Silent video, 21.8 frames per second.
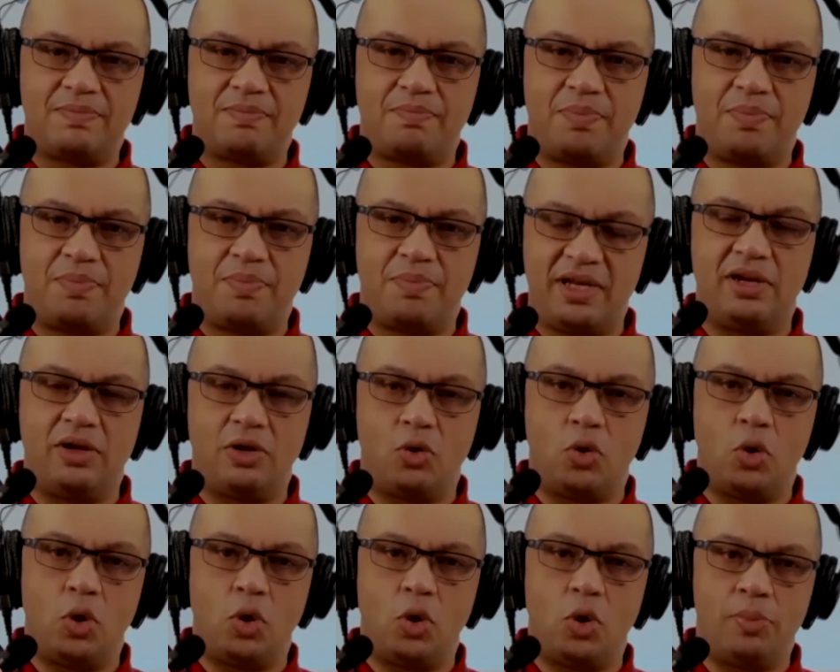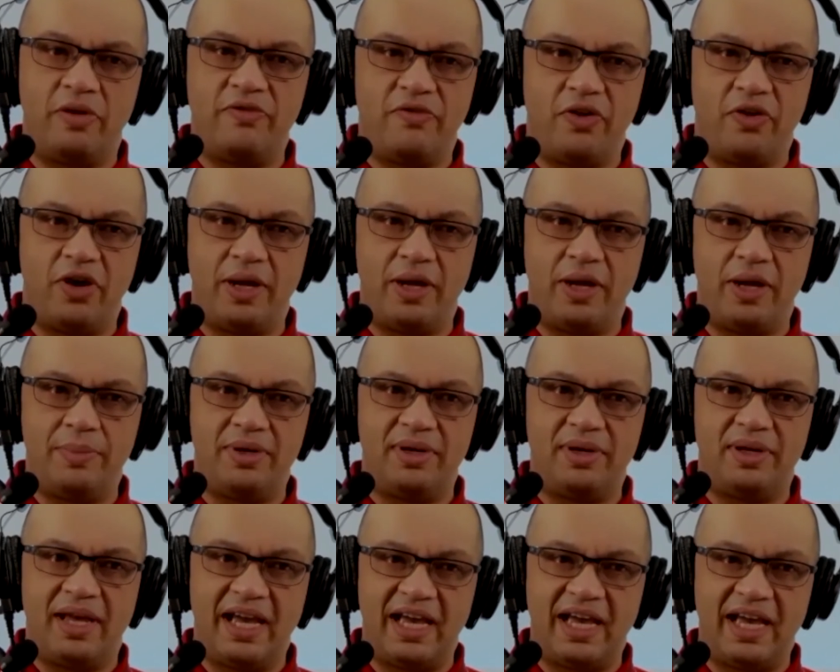being in a corporate environment
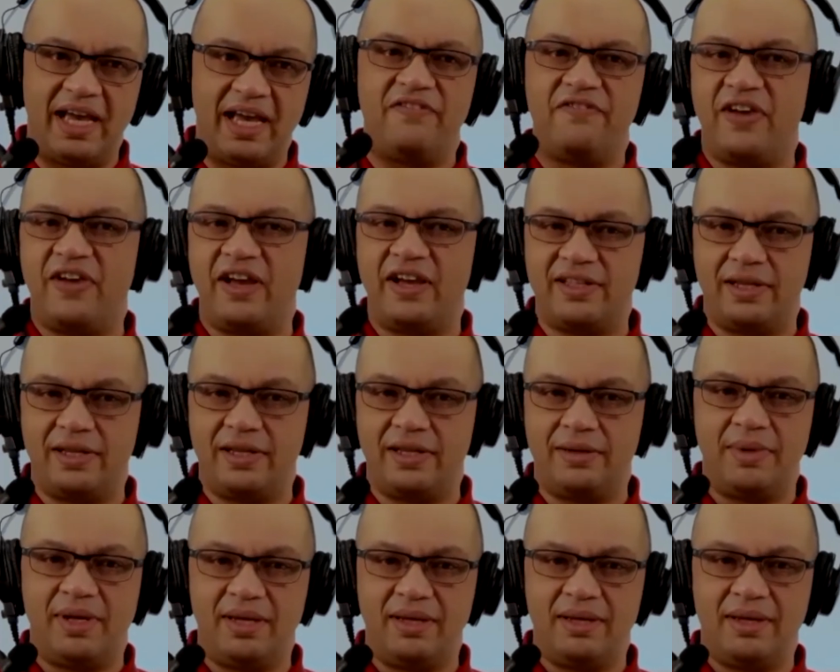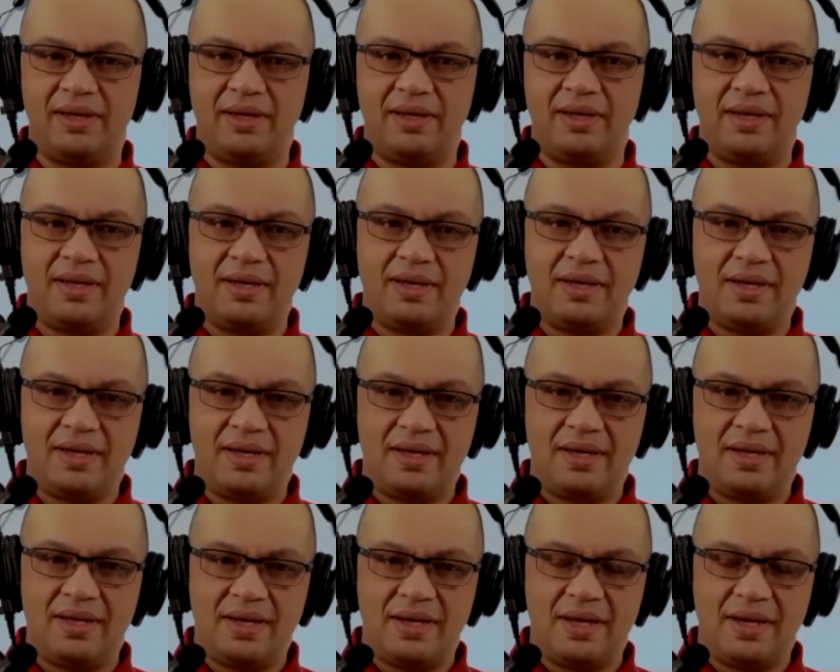had affected me.
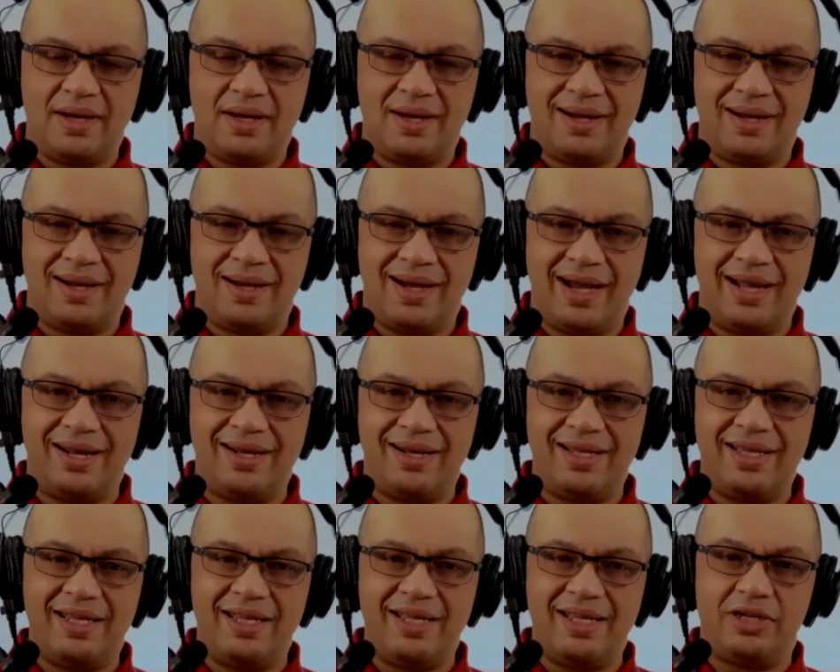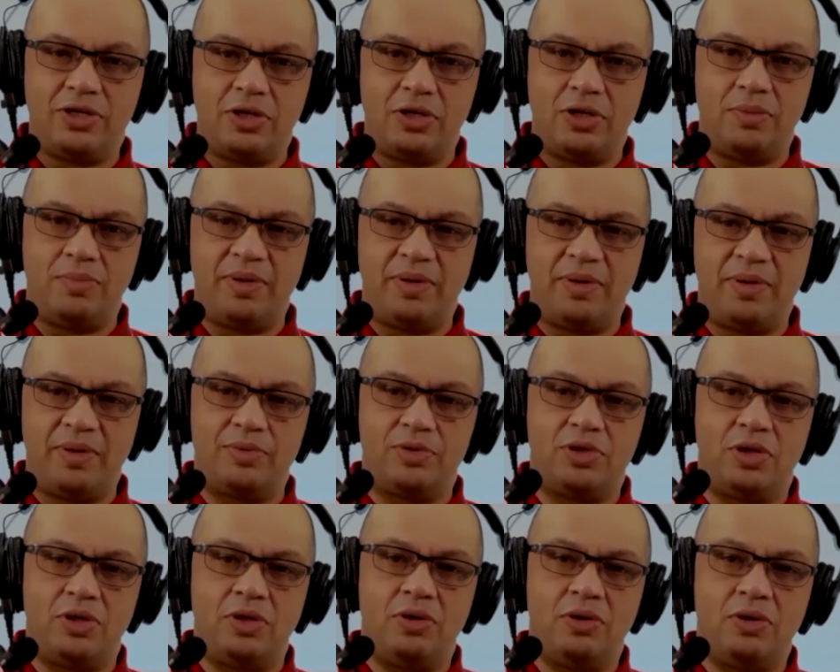And I needed to be able
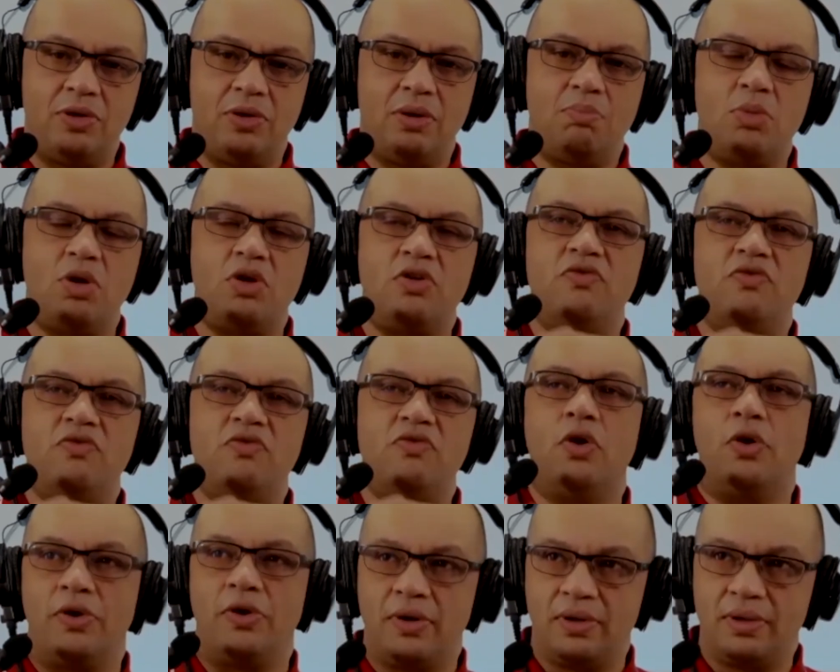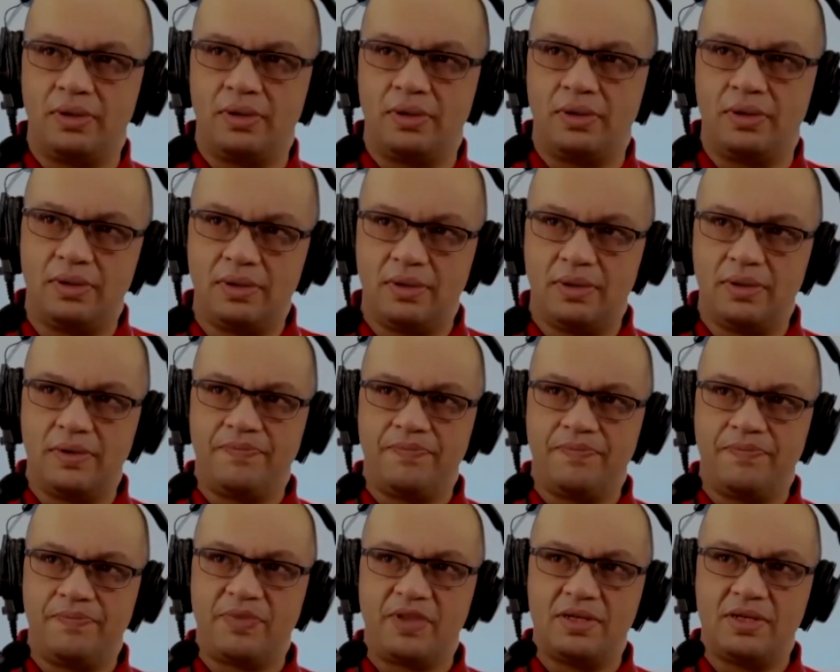to move on.
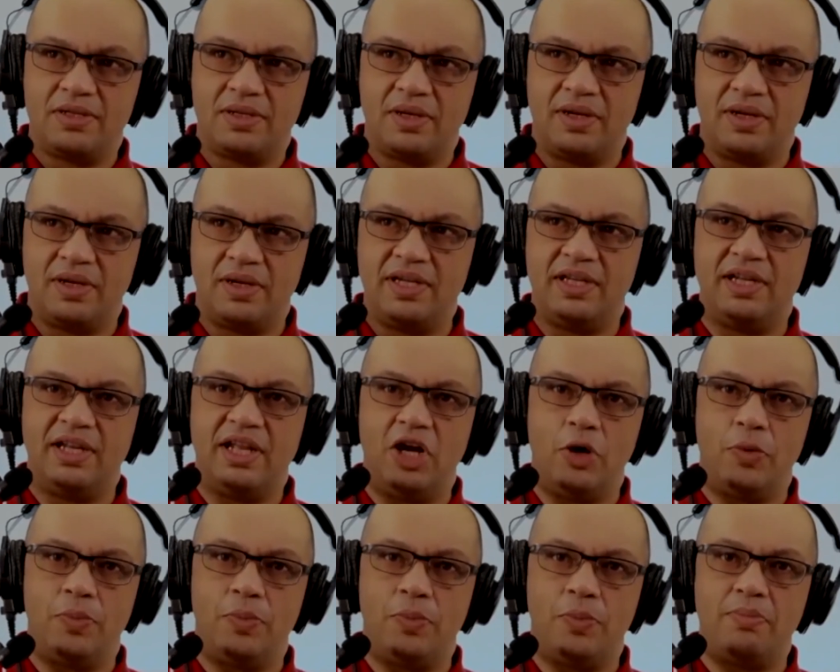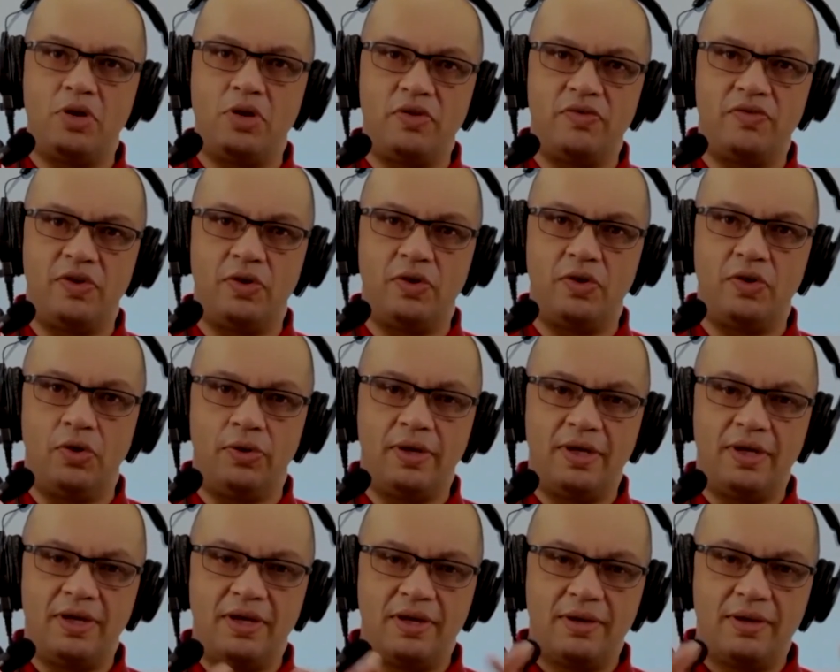So I needed help in moving on,
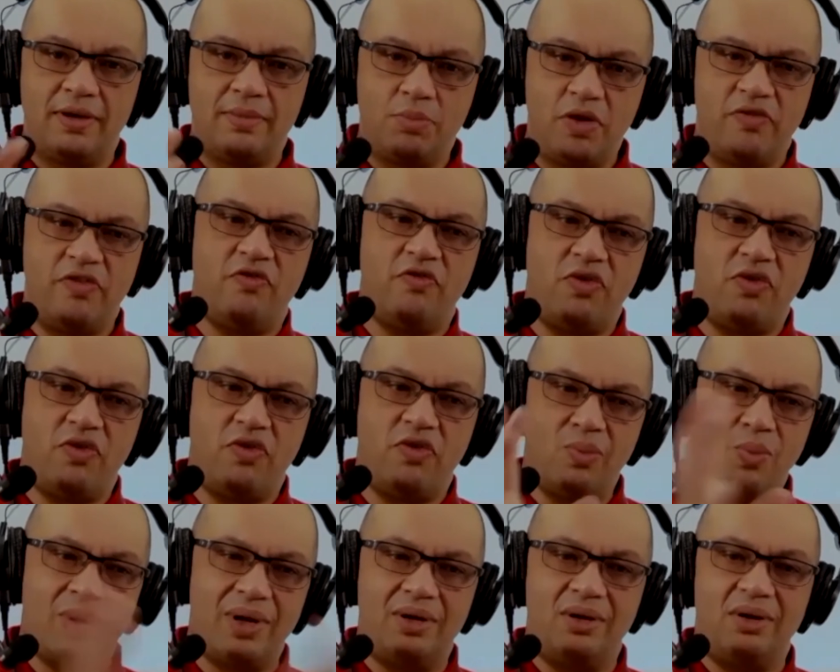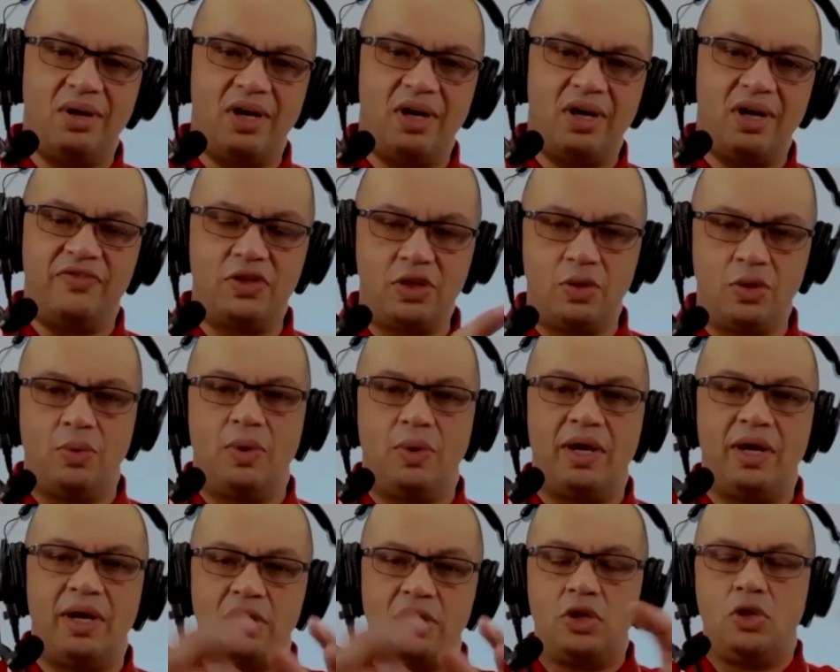moving from one life to
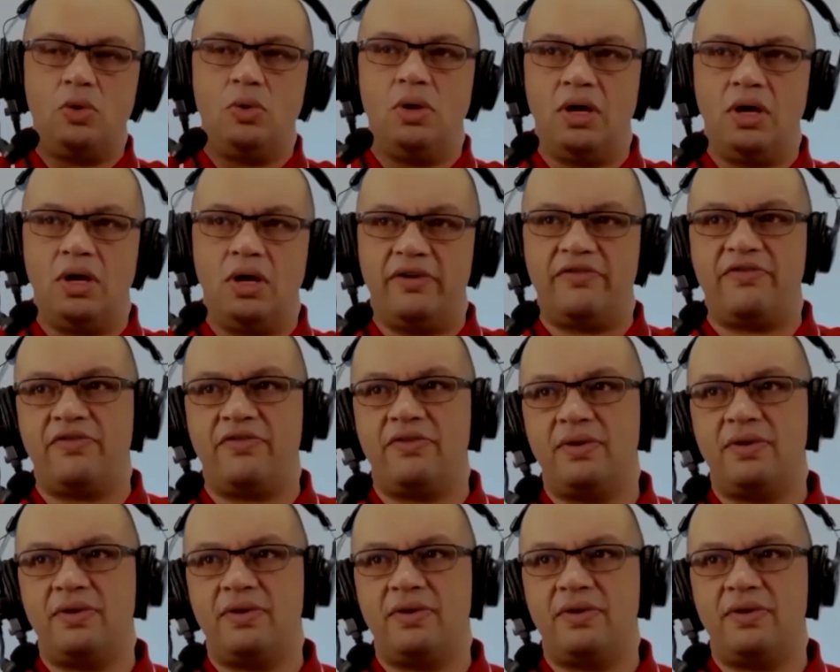a new life.